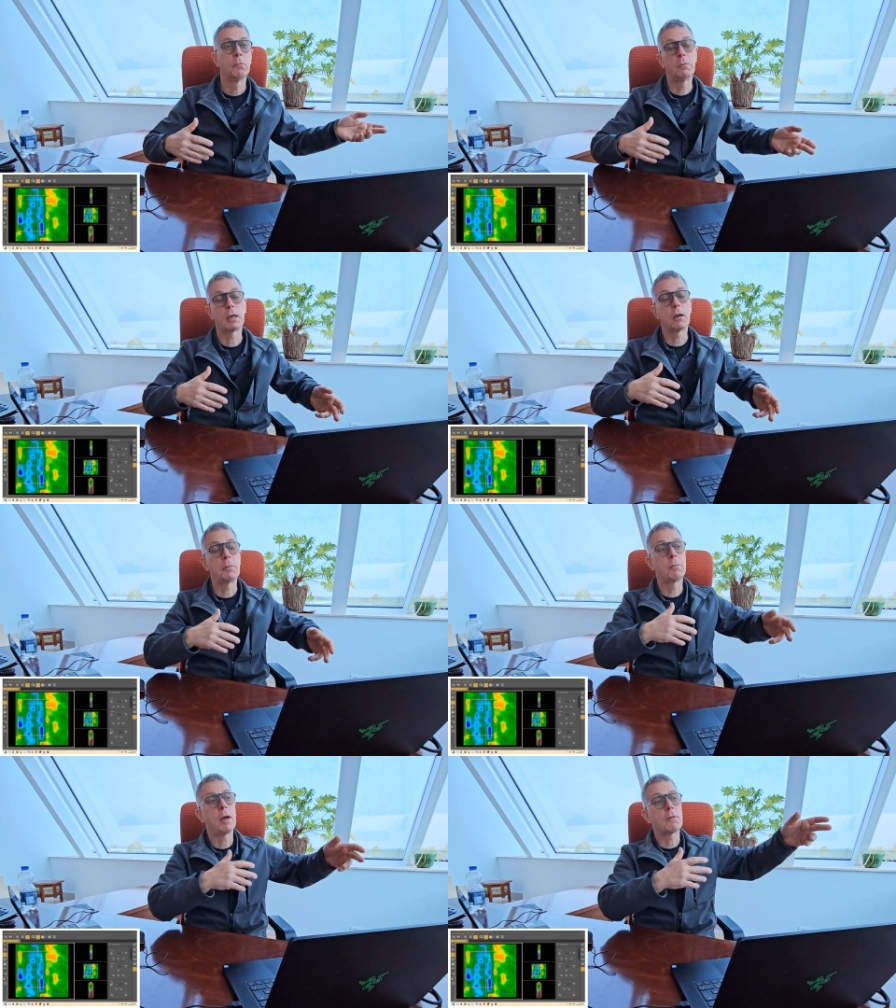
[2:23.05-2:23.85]
But
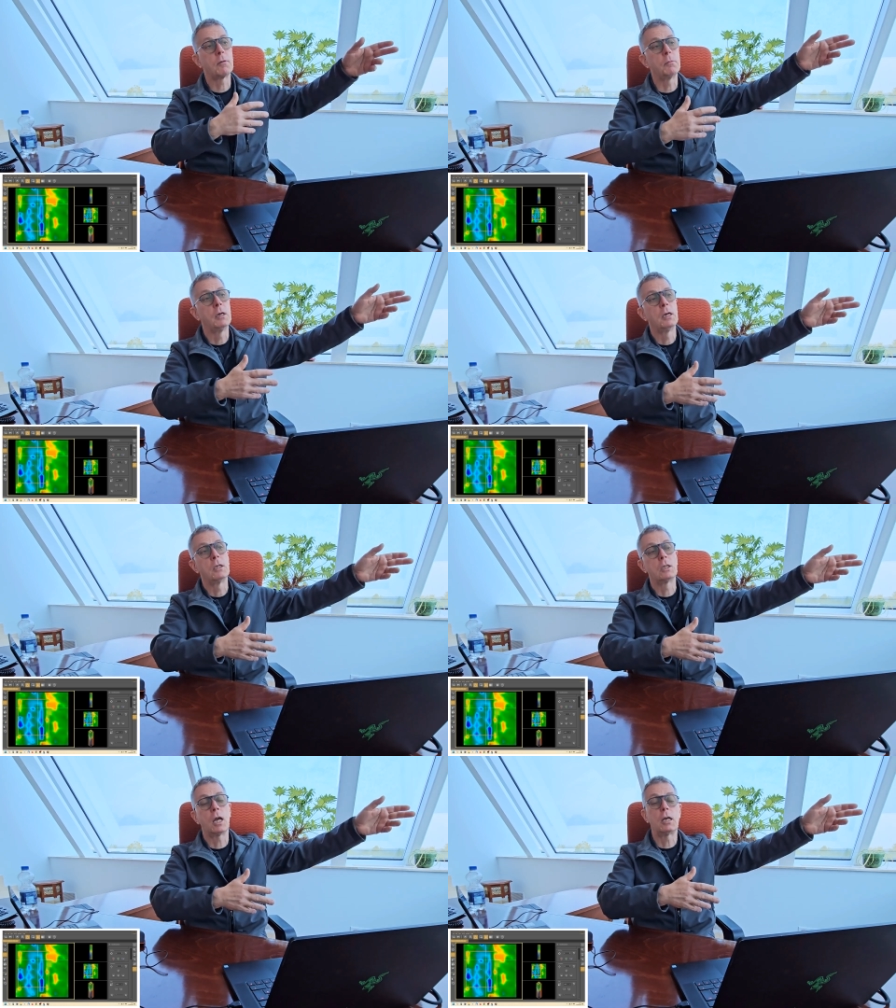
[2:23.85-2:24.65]
coming back from
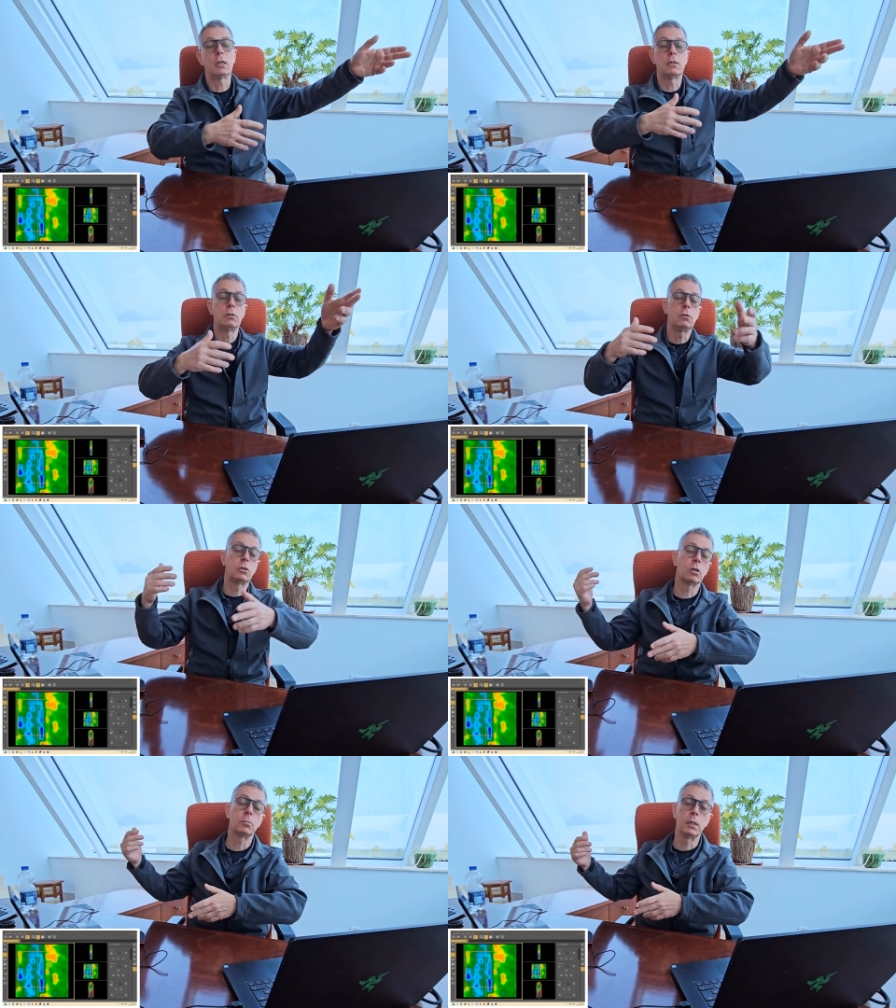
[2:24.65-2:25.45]
China to
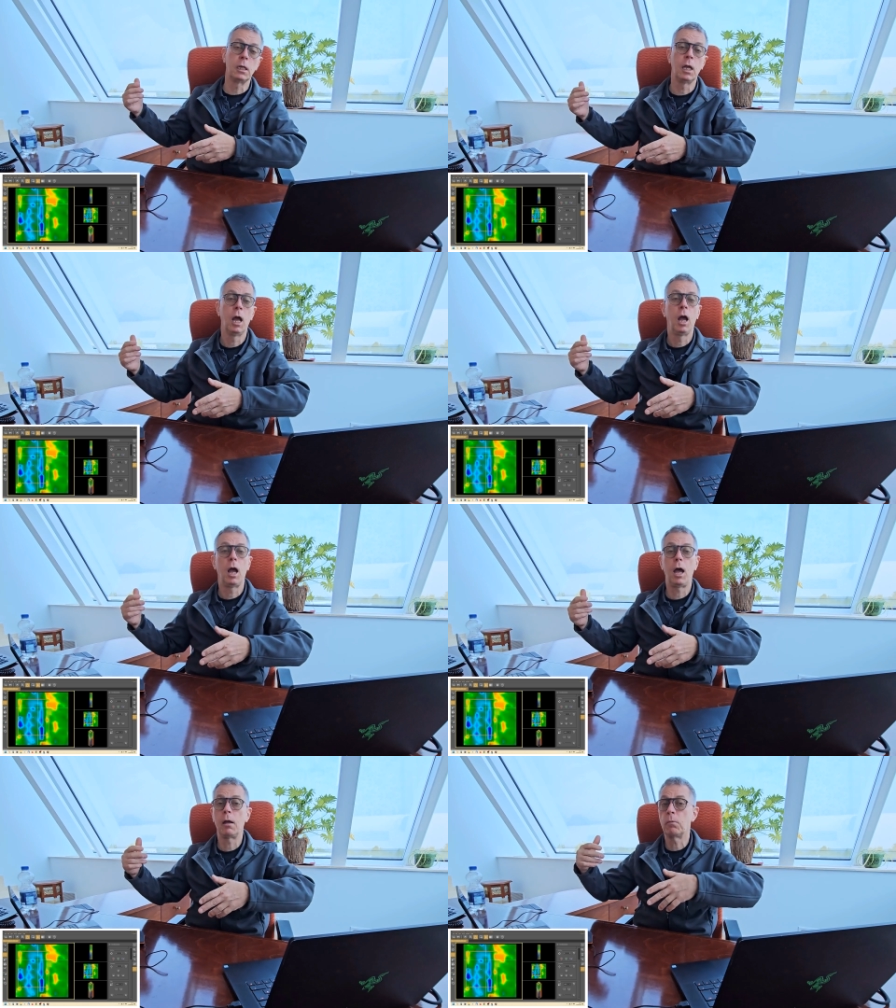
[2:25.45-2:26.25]
Germany,
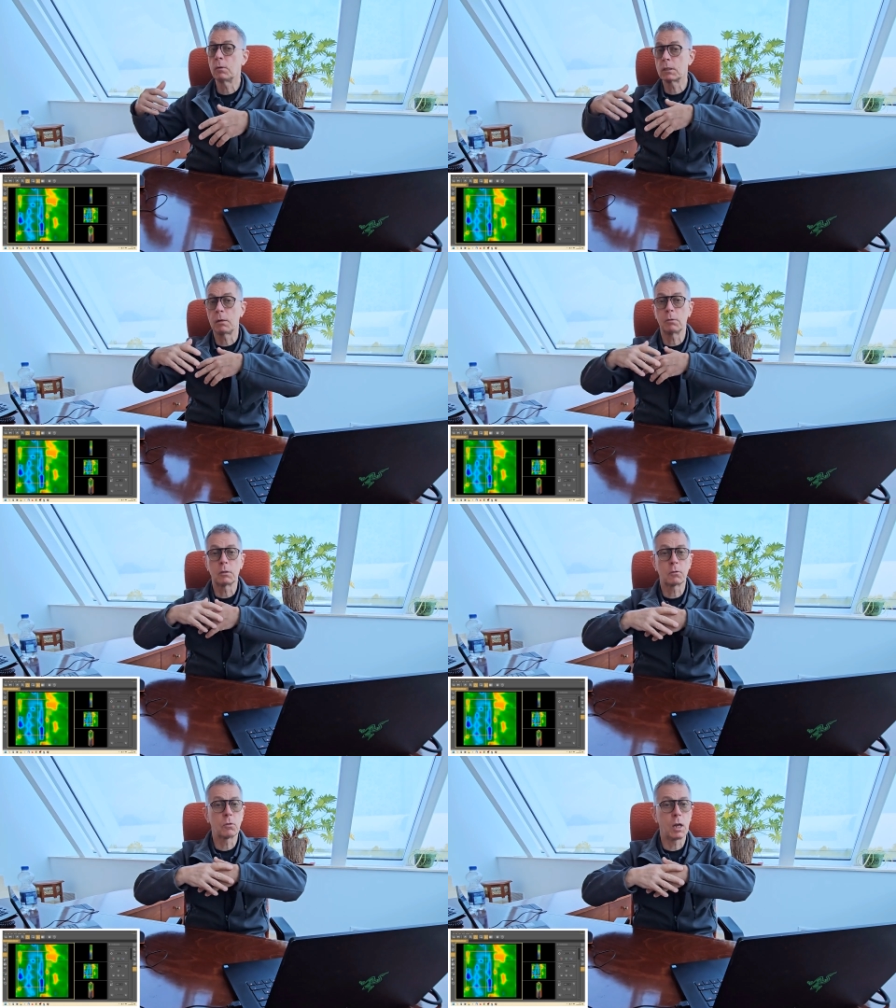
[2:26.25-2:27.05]
I was able
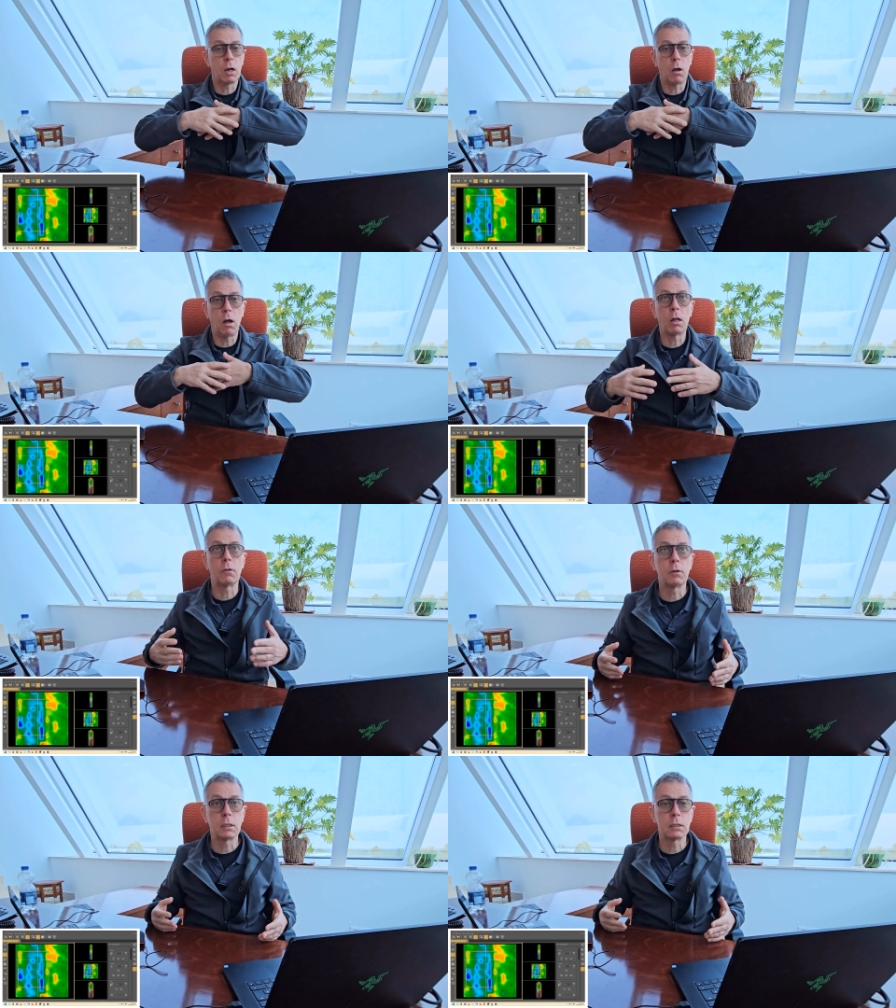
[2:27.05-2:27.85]
to create all
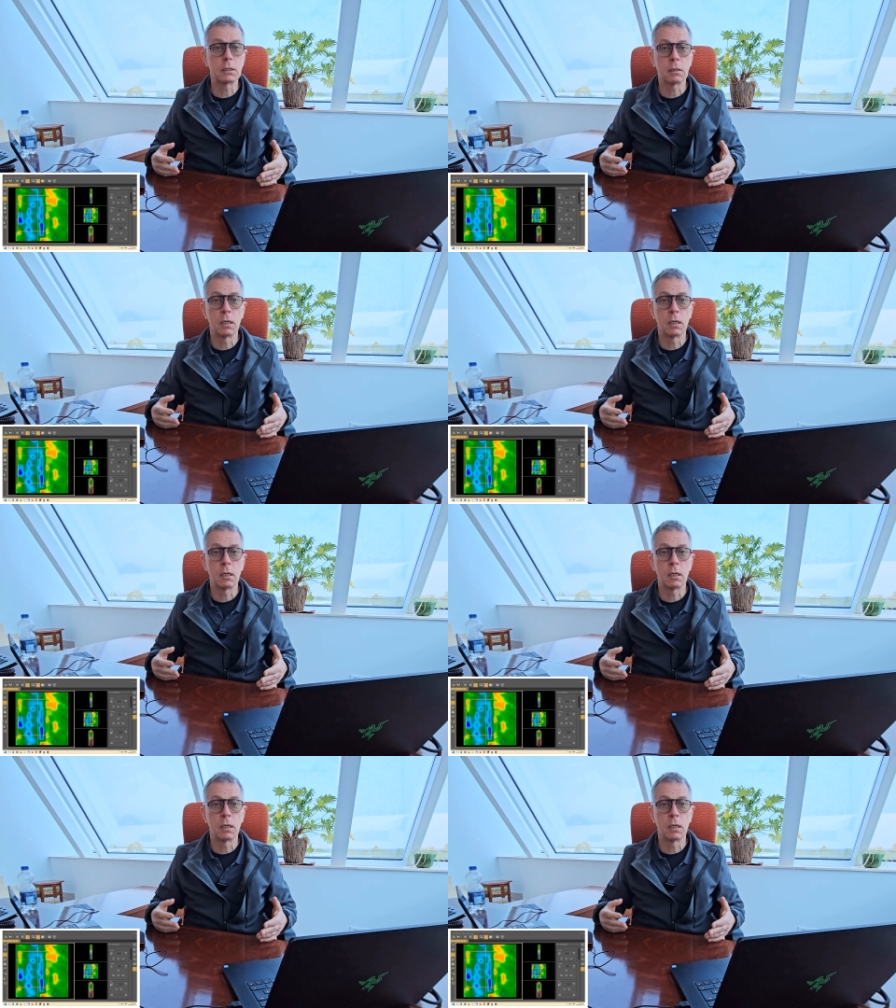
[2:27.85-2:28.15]
of these